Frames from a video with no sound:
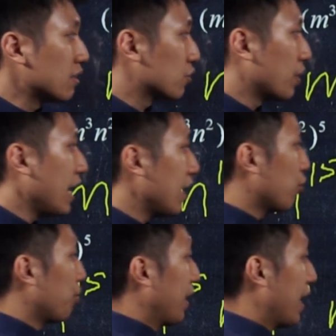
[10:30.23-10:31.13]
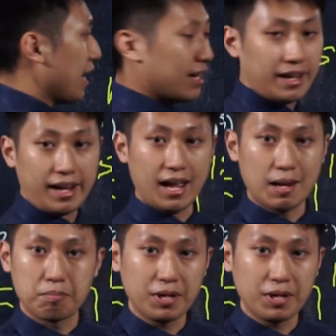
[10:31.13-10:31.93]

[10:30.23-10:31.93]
So a will be 8 and